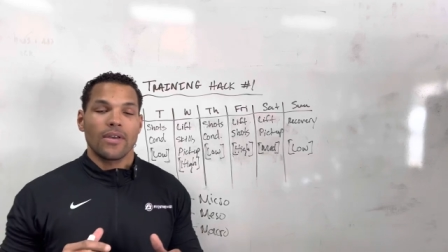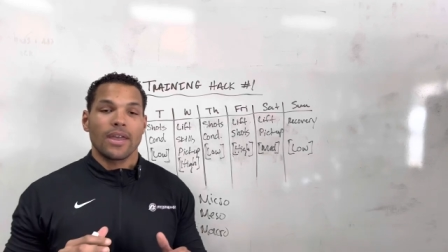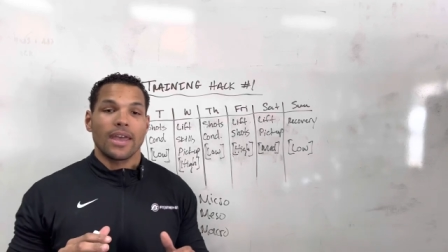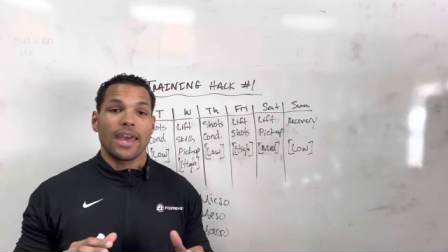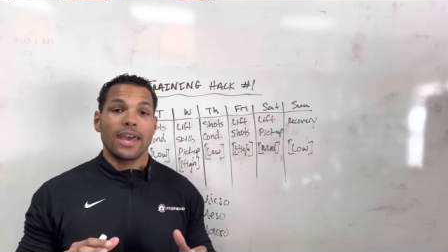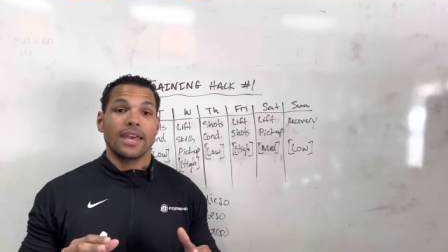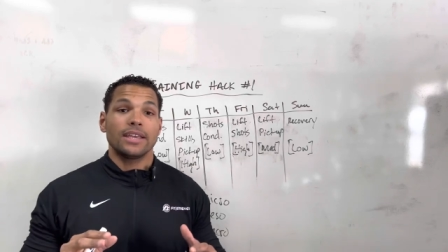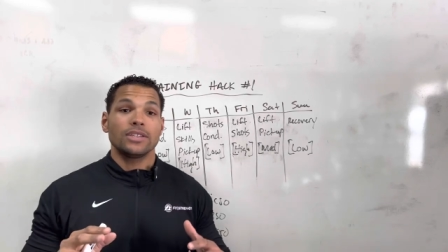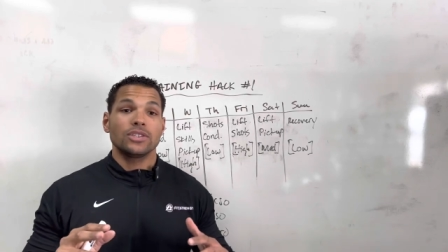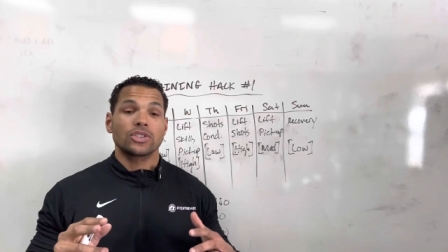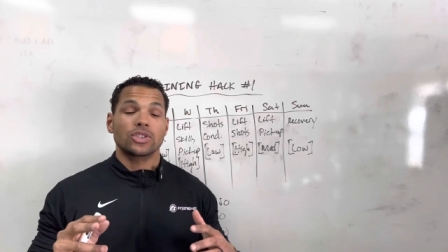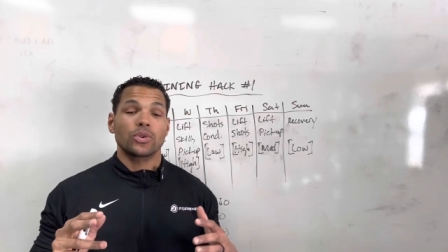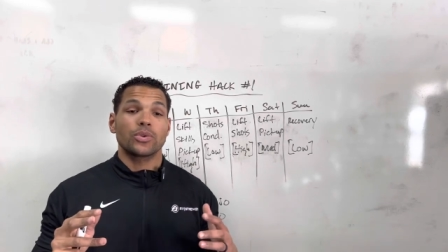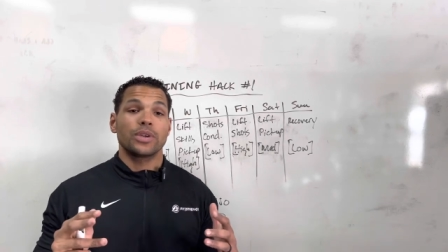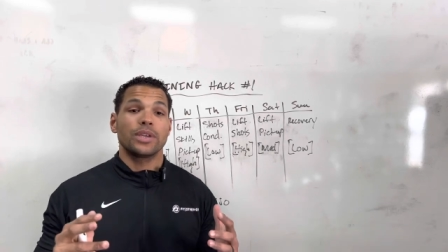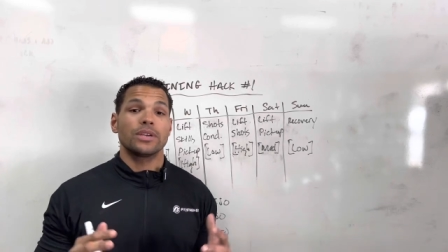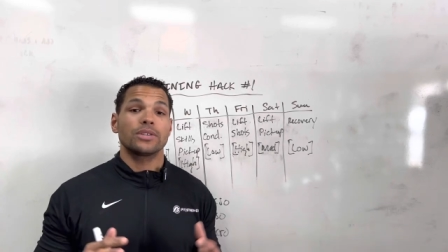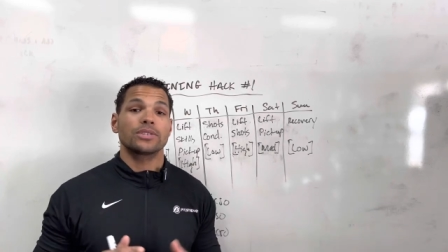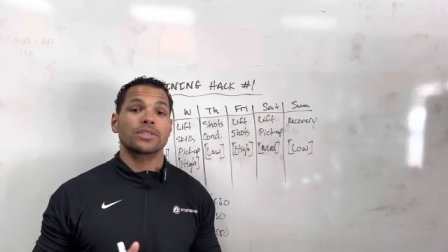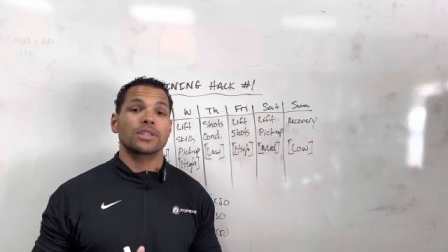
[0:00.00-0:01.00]
Hey, so
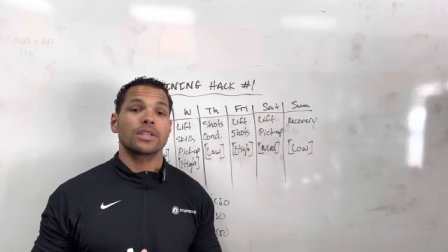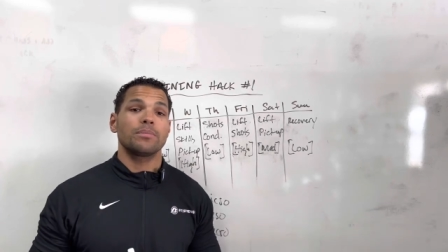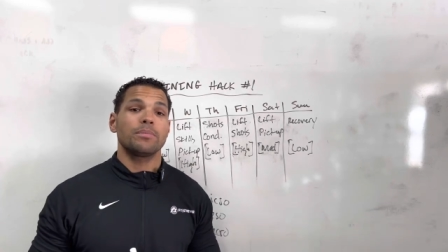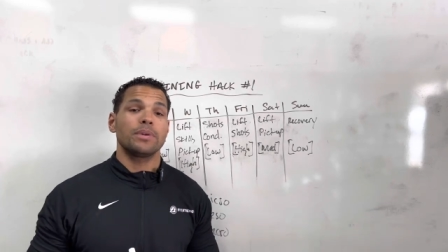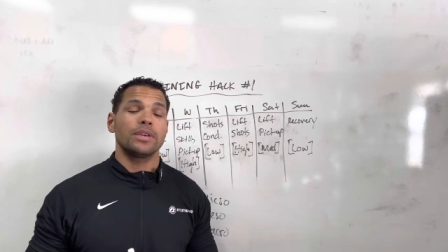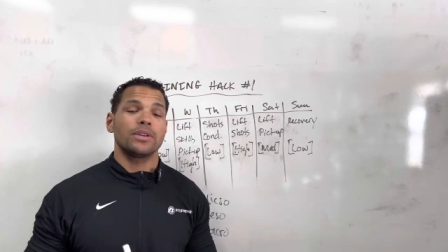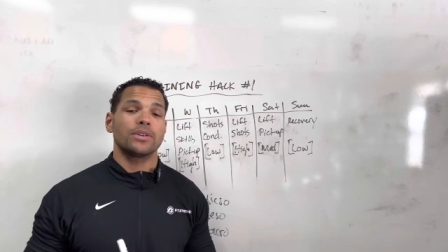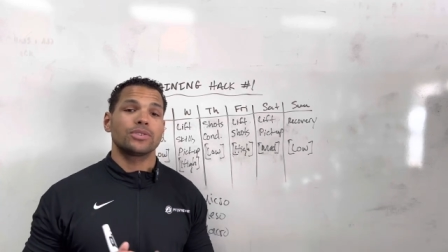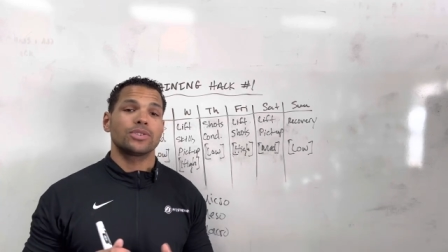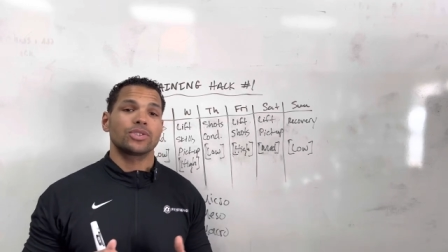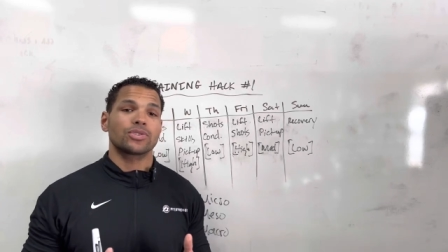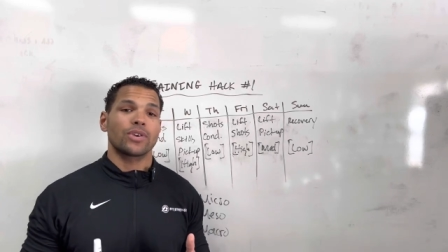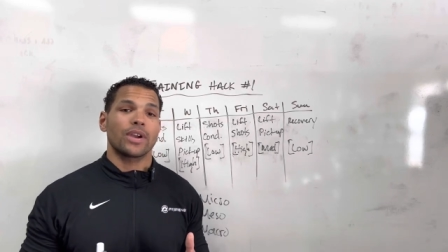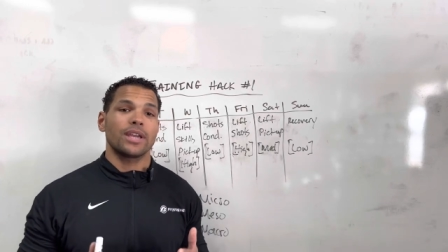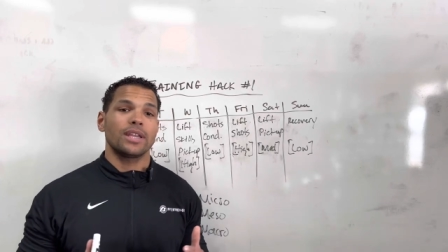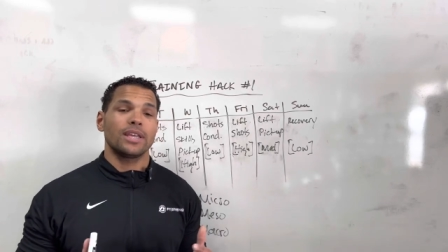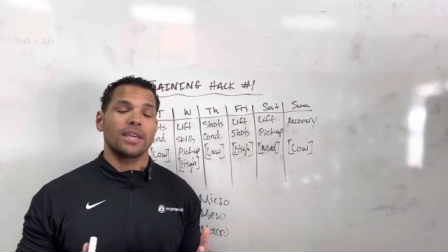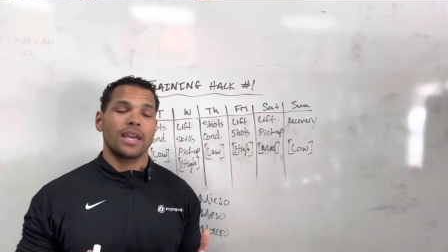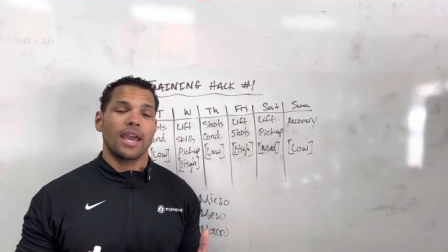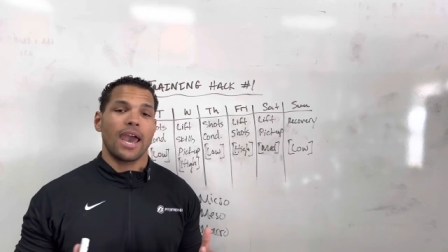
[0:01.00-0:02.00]
here's going to be your
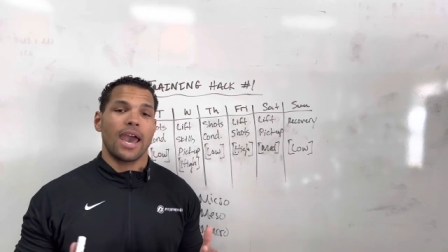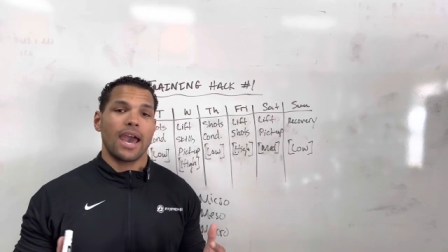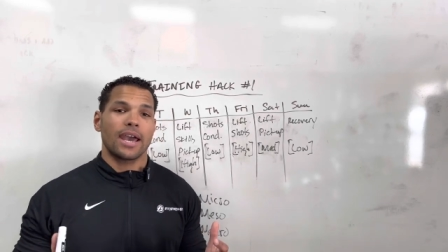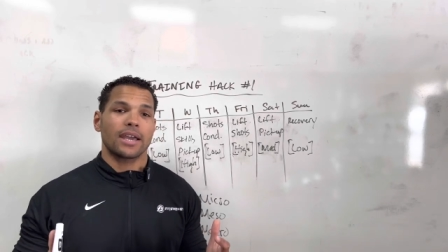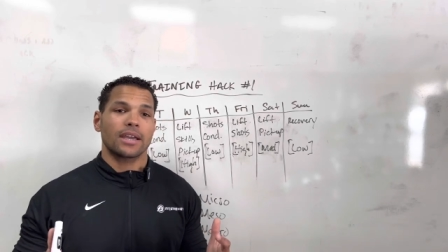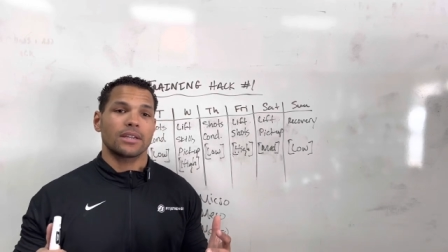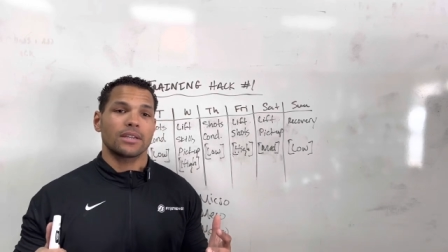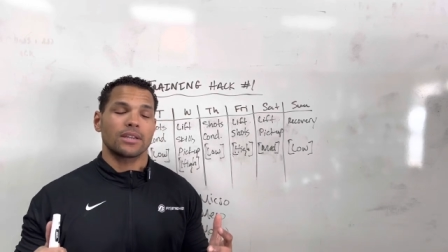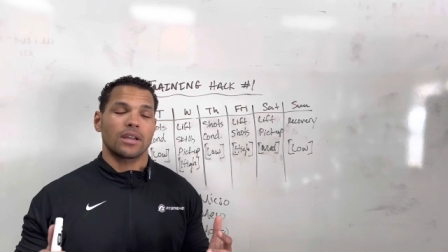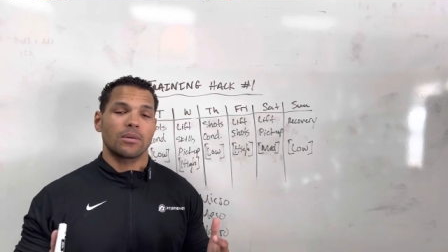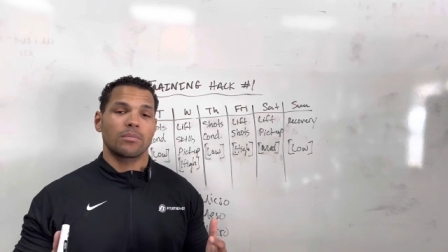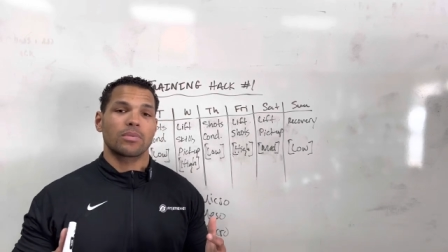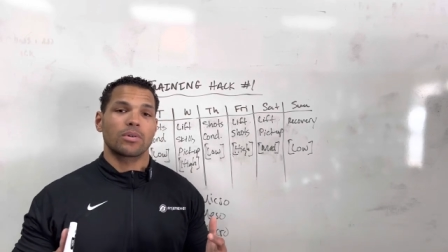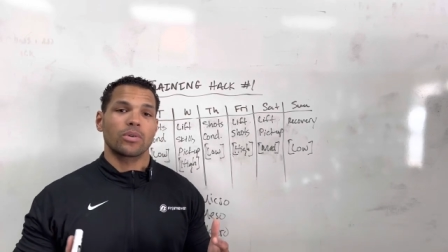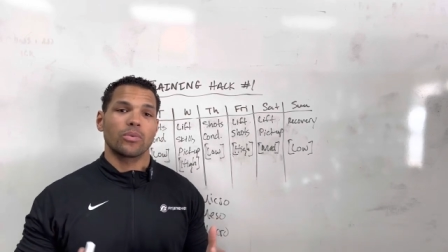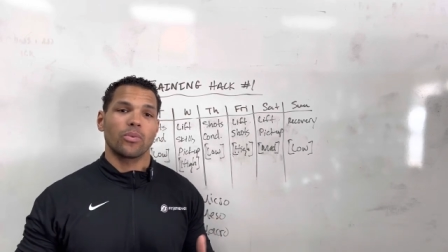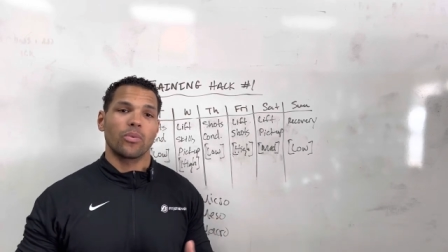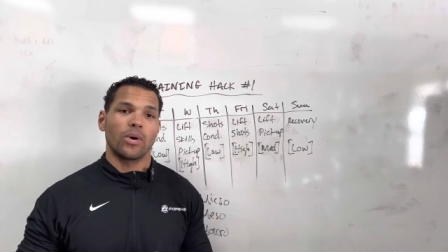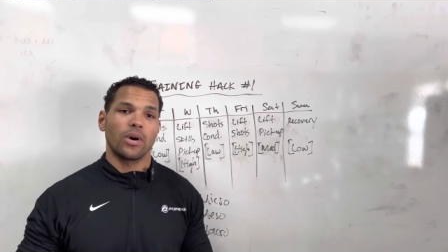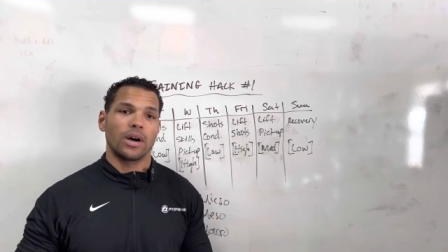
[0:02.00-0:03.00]
training hack number
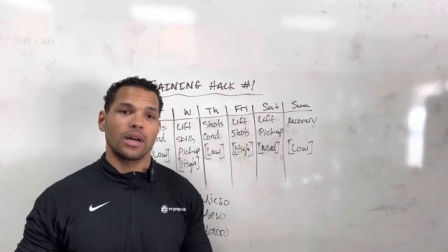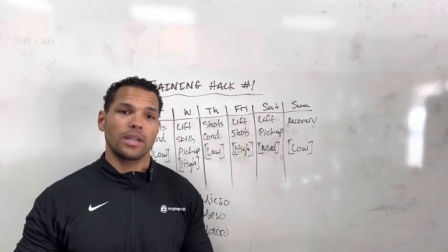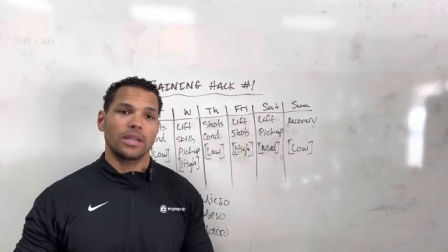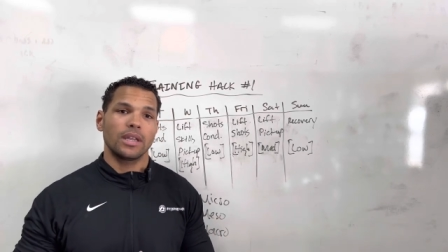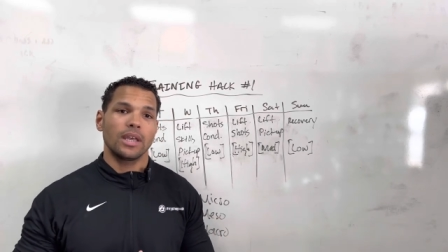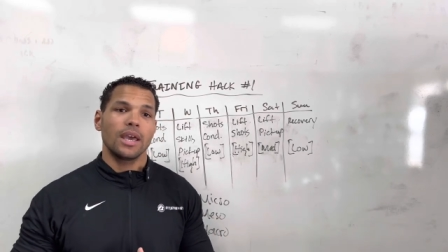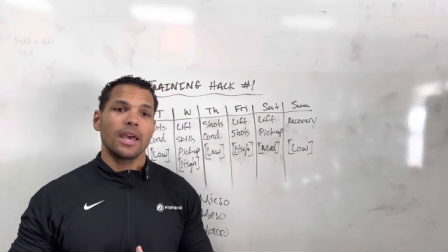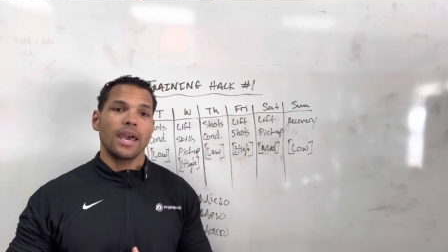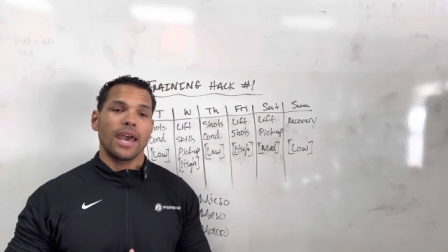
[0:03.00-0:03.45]
one